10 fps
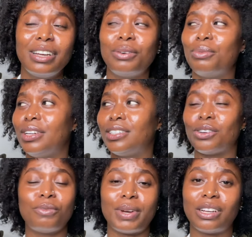which,
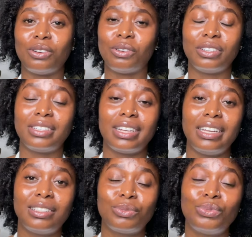oh my God, it's